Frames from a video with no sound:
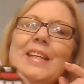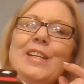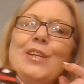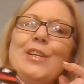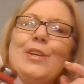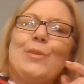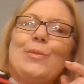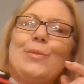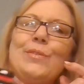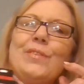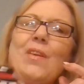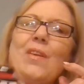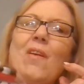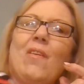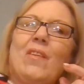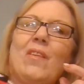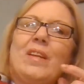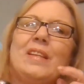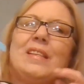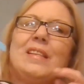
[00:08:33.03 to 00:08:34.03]
you know,
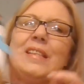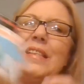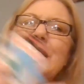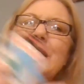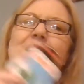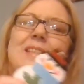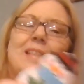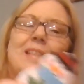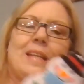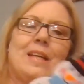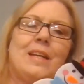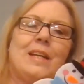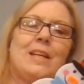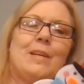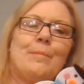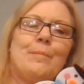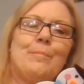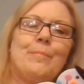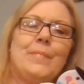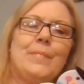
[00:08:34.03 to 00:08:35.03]
solid
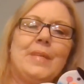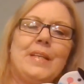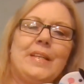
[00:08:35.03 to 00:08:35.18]
um,